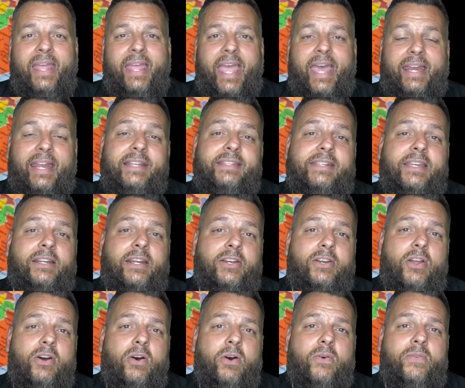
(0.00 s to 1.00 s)
And it's going to
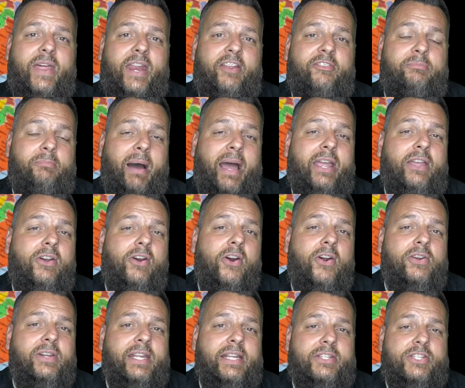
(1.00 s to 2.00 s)
know that if my
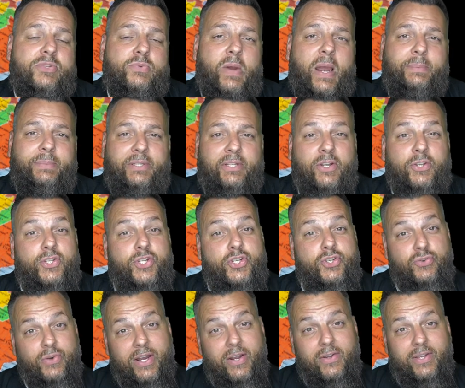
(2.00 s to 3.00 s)
card gets swiped in
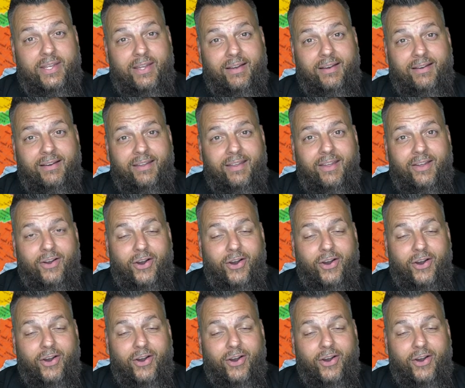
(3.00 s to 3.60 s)
Australia